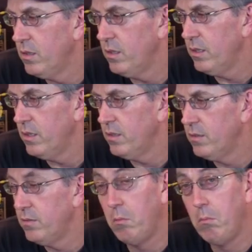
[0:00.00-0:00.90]

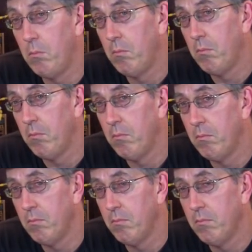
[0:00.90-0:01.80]

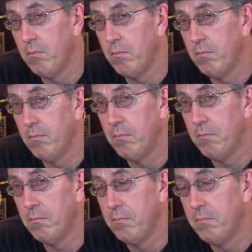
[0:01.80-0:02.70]

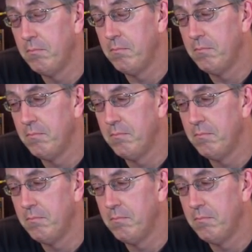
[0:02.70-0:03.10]
This person isn't speaking.